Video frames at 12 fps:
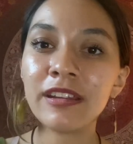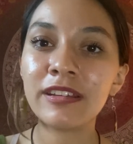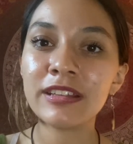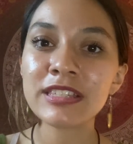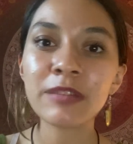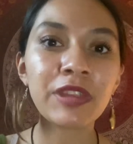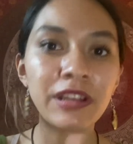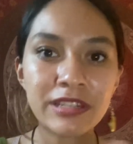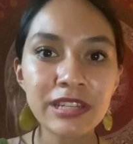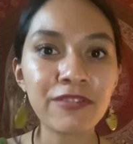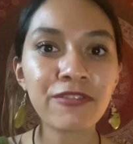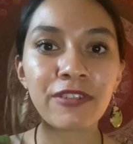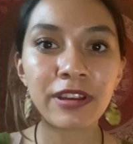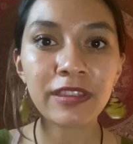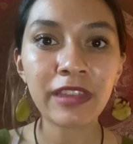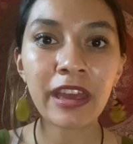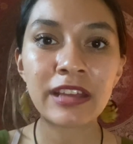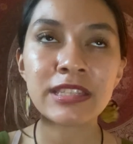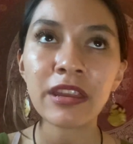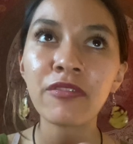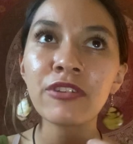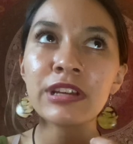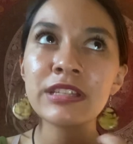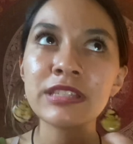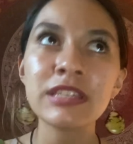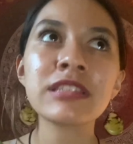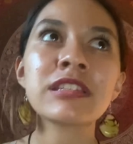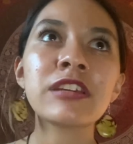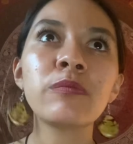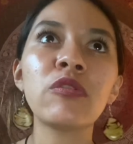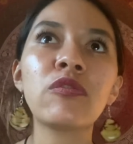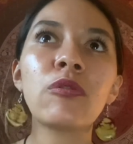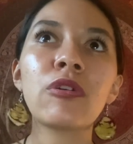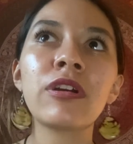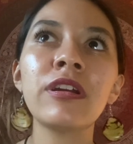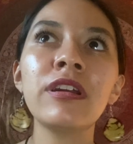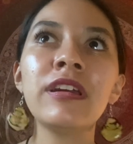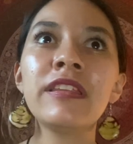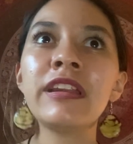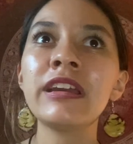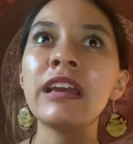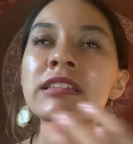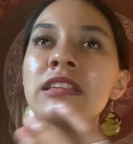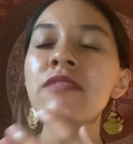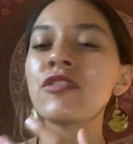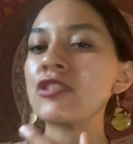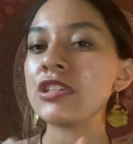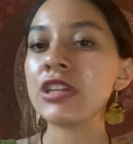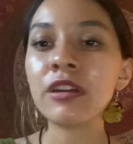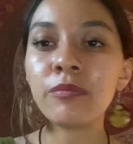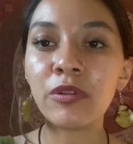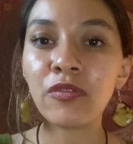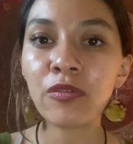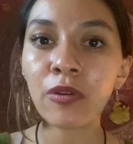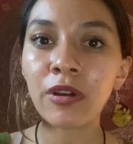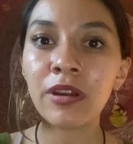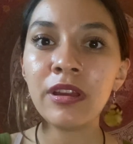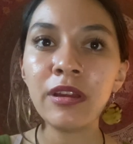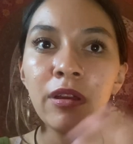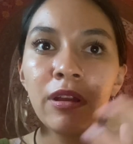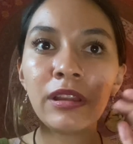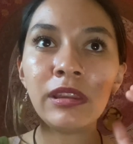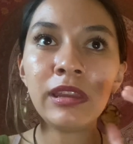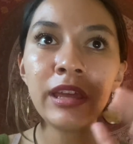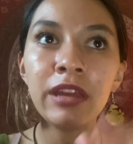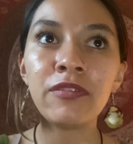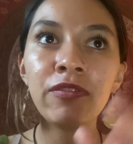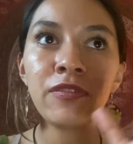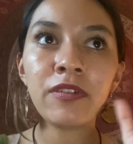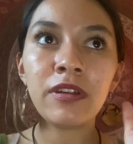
It's something different that has never existed before, that it has never done before. Live